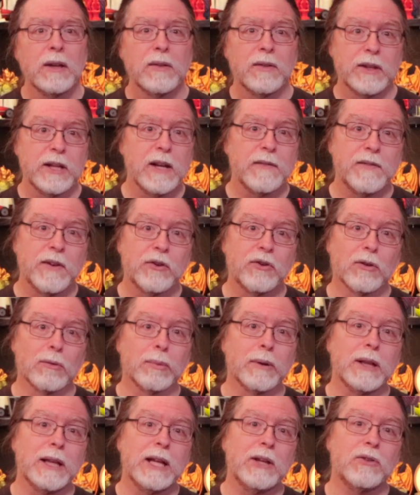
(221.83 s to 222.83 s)
the official
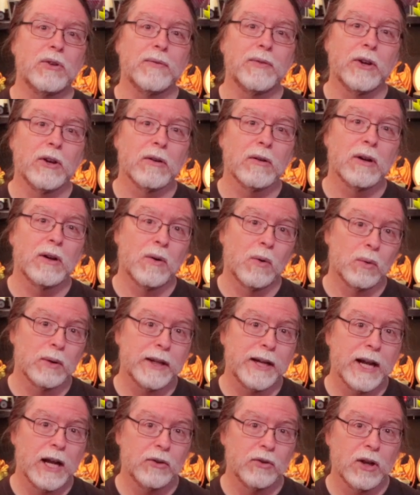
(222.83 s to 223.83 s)
release of Cura
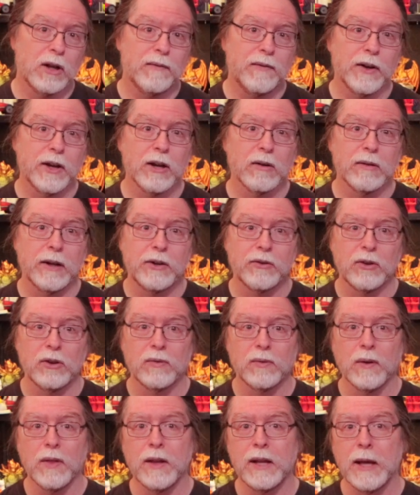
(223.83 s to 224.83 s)
only has configurations for the